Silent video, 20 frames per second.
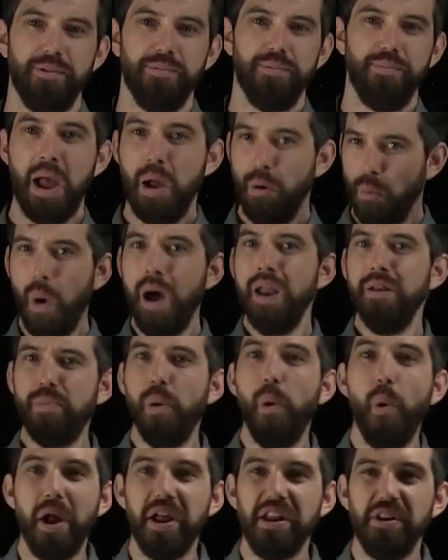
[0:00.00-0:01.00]
At one
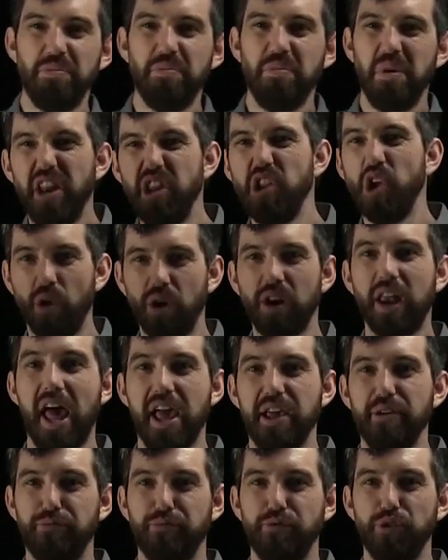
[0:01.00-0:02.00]
point in your
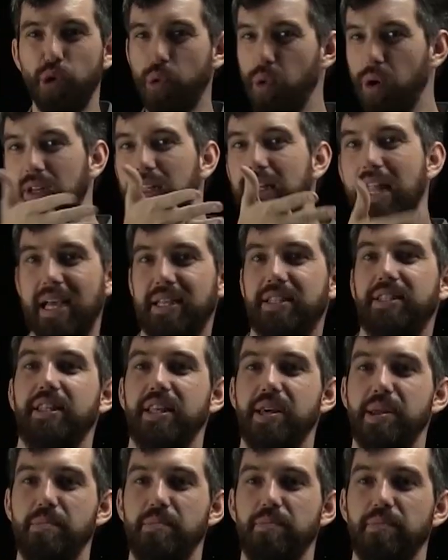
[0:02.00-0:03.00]
life, you were less
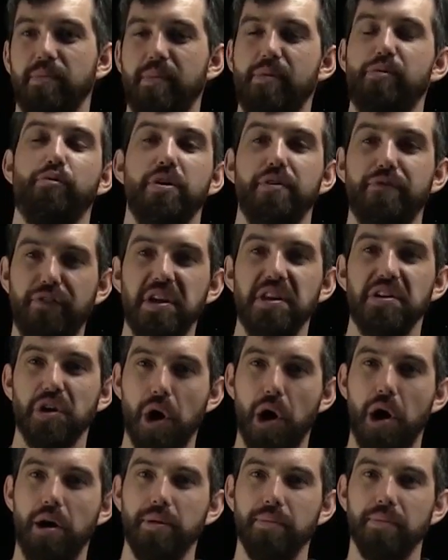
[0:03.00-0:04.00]
than 3 feet
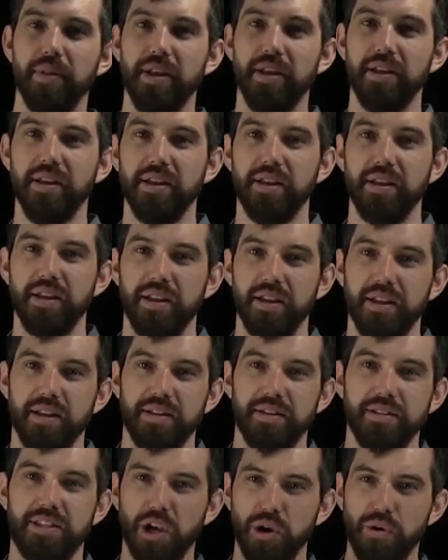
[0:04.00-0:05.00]
tall.
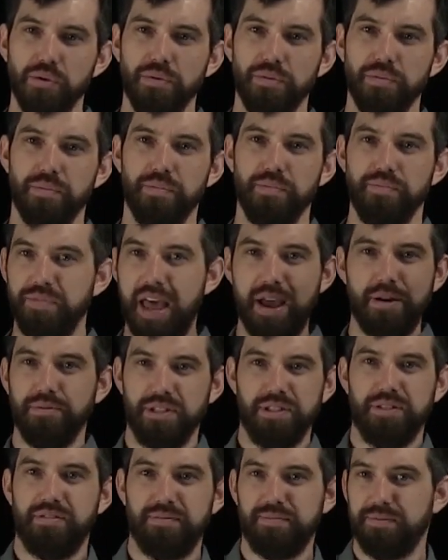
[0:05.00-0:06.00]
So that
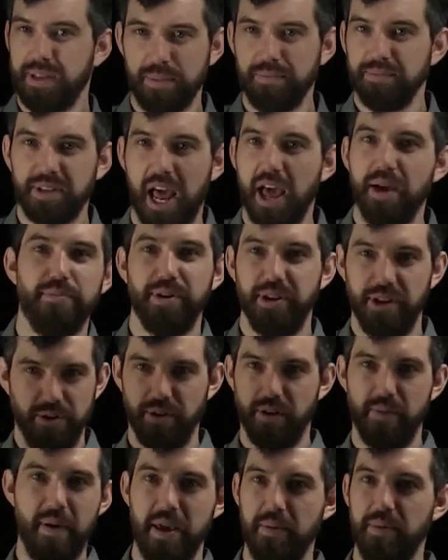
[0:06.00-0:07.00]
was sometime when you were
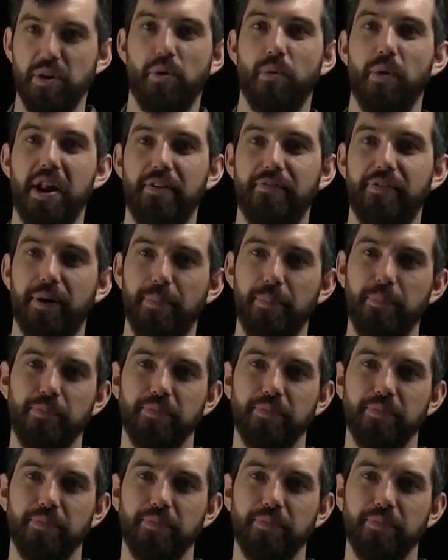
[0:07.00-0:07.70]
a baby or whatever.